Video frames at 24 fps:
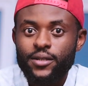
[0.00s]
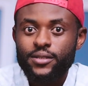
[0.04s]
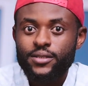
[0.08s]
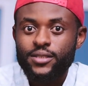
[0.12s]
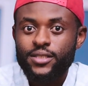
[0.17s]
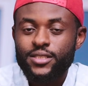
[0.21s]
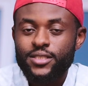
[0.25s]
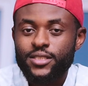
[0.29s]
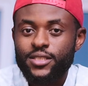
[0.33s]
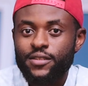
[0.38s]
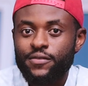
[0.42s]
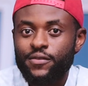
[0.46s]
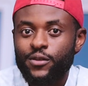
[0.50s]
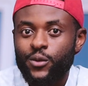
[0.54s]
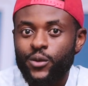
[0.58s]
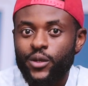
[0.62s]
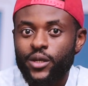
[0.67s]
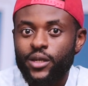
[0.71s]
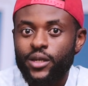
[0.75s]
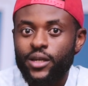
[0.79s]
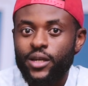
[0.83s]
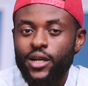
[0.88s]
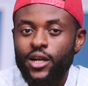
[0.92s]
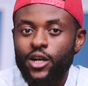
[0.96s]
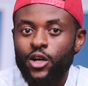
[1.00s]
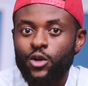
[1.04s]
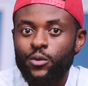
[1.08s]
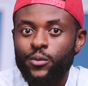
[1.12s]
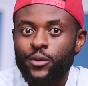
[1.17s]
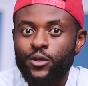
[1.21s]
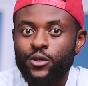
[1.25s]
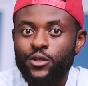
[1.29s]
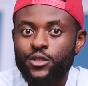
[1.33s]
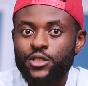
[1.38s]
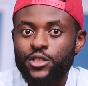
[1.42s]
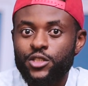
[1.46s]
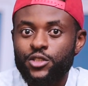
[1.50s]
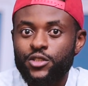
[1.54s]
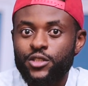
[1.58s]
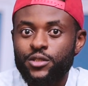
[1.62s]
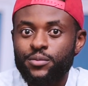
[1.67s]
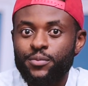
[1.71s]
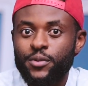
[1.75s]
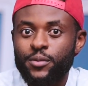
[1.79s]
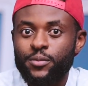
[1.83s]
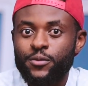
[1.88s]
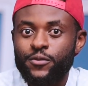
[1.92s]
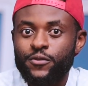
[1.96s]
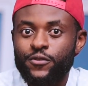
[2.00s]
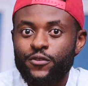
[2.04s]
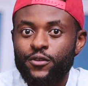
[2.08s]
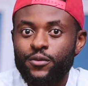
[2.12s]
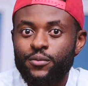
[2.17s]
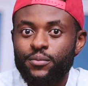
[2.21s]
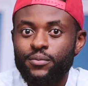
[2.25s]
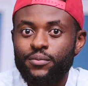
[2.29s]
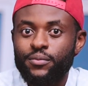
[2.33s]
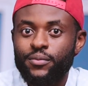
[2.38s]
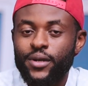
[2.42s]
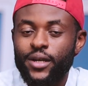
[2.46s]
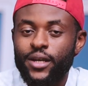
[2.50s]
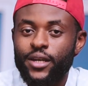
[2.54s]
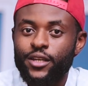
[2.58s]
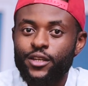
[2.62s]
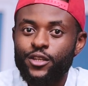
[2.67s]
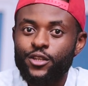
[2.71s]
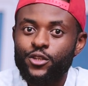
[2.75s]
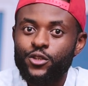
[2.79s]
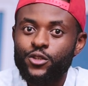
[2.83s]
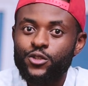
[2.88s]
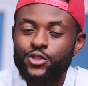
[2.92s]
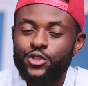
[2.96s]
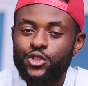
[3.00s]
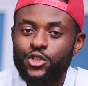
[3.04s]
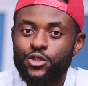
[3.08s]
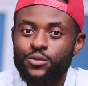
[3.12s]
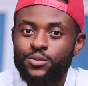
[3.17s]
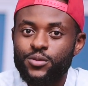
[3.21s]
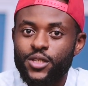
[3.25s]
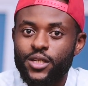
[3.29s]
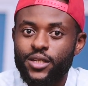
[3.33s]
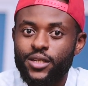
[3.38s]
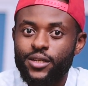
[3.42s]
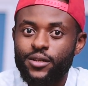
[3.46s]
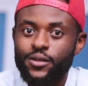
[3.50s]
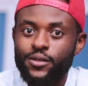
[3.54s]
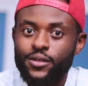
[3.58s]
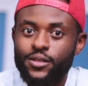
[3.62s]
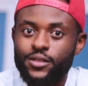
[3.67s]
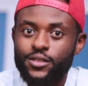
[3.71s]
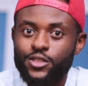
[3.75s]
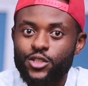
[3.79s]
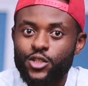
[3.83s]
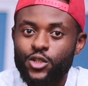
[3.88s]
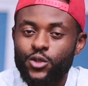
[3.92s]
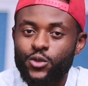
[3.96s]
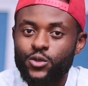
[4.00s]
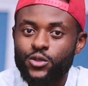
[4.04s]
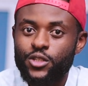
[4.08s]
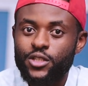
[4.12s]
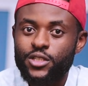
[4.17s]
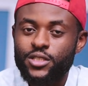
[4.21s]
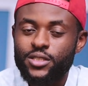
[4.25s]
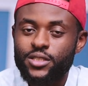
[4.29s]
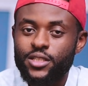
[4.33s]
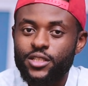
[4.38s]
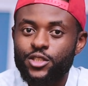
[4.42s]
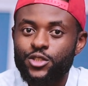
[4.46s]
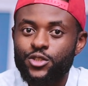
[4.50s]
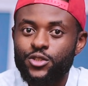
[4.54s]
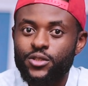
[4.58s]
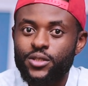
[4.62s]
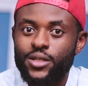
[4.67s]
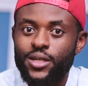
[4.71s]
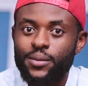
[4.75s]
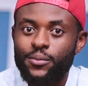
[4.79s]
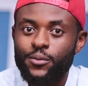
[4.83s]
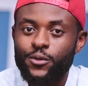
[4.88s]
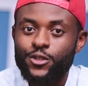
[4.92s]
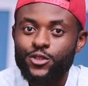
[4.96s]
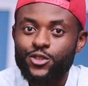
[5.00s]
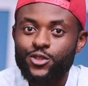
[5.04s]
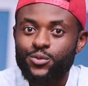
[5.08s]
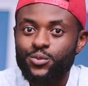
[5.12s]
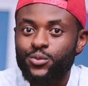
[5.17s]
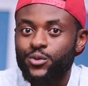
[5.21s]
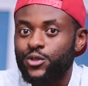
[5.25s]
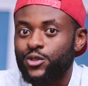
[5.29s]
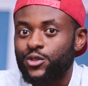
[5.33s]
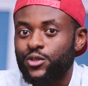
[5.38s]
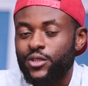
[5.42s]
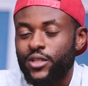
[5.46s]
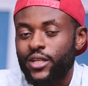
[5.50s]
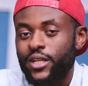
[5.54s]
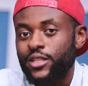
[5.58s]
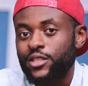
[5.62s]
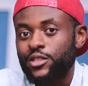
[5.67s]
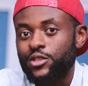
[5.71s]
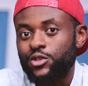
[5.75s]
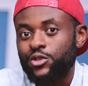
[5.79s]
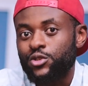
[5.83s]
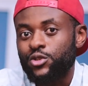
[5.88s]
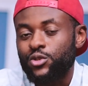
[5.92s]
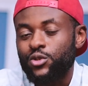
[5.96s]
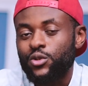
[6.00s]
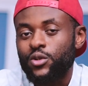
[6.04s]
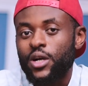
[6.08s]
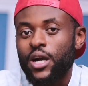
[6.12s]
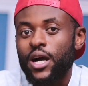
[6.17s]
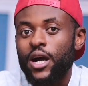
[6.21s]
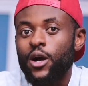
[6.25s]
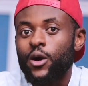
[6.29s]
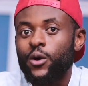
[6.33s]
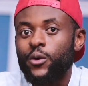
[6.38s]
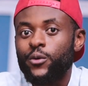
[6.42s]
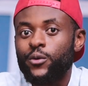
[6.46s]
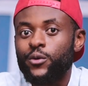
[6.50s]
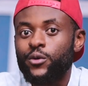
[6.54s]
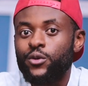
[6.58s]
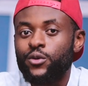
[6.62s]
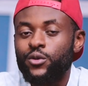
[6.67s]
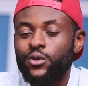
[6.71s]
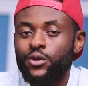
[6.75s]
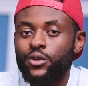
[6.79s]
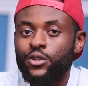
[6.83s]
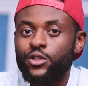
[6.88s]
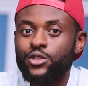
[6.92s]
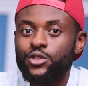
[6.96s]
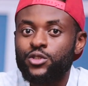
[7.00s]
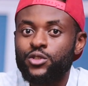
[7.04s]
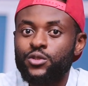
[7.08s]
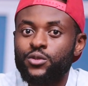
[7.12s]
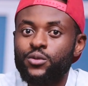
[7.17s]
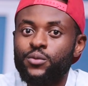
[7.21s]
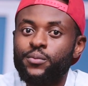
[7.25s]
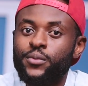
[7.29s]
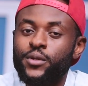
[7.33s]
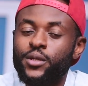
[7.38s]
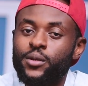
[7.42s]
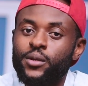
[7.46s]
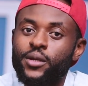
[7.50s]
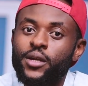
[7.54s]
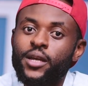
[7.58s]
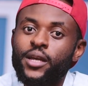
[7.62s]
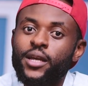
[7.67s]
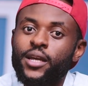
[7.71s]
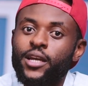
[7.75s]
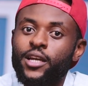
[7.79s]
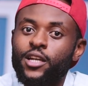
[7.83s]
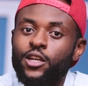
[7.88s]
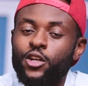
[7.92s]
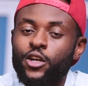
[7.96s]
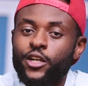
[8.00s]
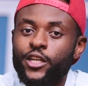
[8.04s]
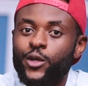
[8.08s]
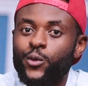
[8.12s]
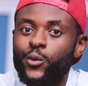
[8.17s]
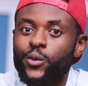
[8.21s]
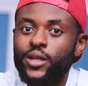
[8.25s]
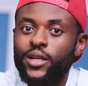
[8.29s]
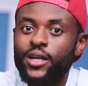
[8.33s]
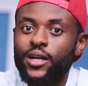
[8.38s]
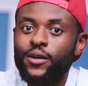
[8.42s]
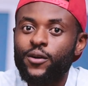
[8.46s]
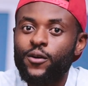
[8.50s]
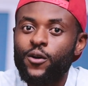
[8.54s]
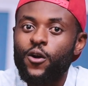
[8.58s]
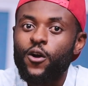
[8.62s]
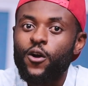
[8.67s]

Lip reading: This giveaway, I'll be considering people from my YouTube channel. So just stay tuned. I'm going to put you guys through how you're going to be a lucky winner